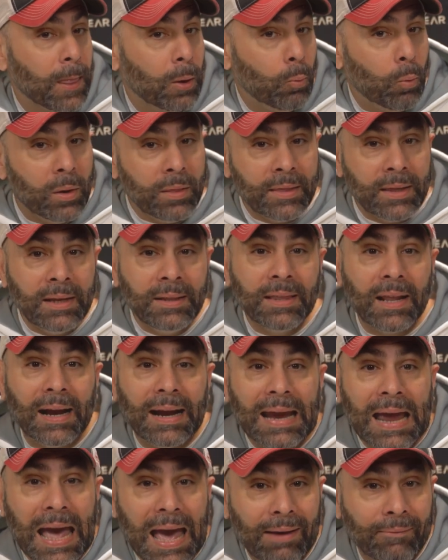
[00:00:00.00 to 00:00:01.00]
One thing that
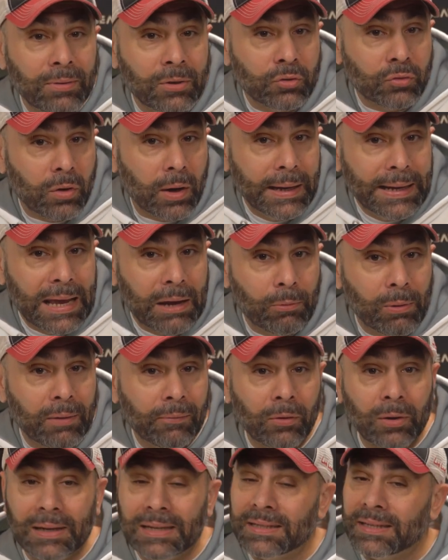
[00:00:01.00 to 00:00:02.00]
I haven't tried,
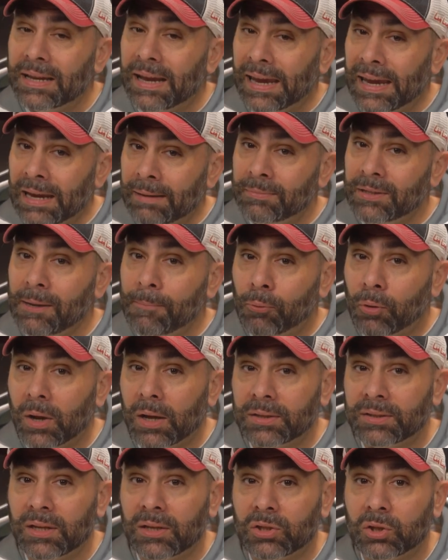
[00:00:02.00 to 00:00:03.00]
however, is an AMD
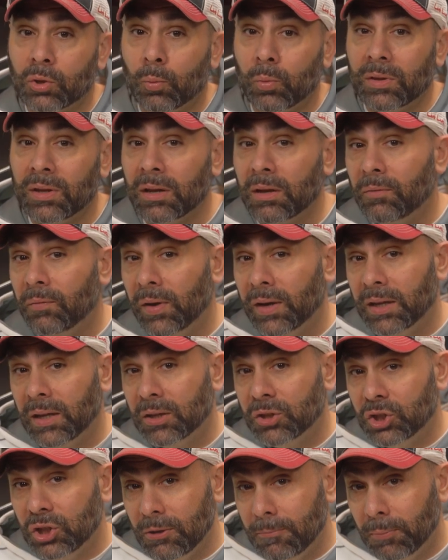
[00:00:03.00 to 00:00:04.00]
processor with an NVIDIA
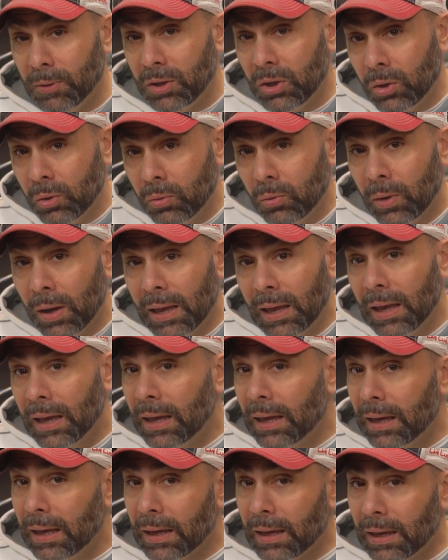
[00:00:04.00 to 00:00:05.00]
GPU,
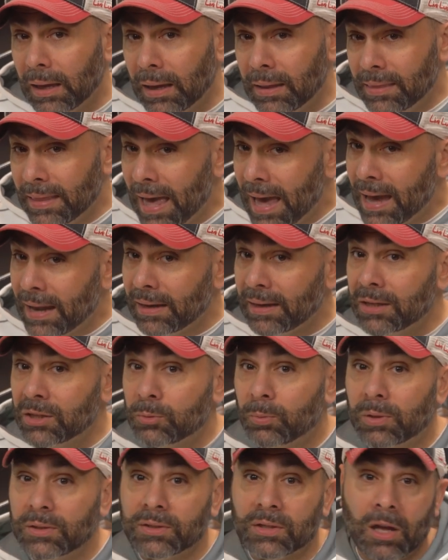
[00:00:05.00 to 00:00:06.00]
and that
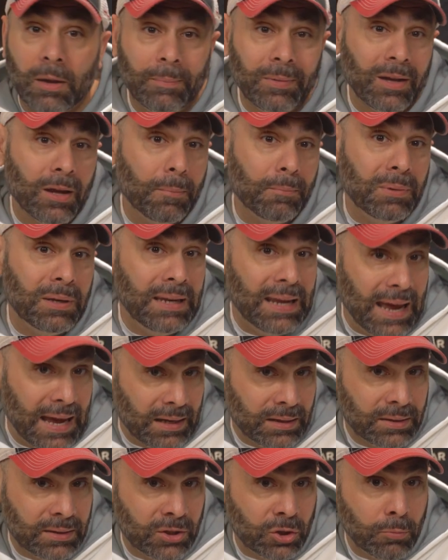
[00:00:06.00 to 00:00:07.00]
is what's coming up
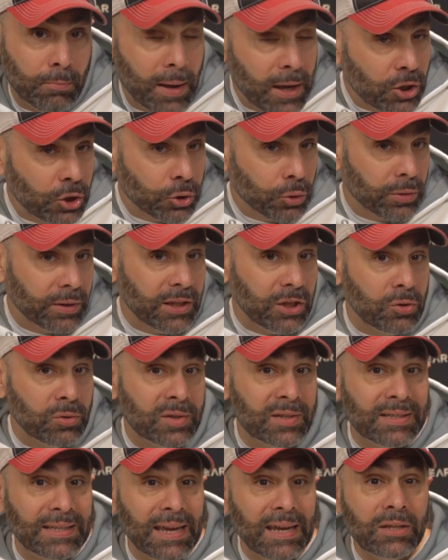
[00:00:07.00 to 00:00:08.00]
next. So make sure that you
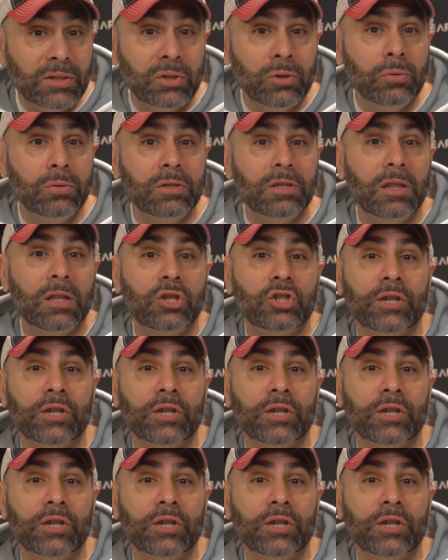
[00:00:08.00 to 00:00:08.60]
stay tuned to the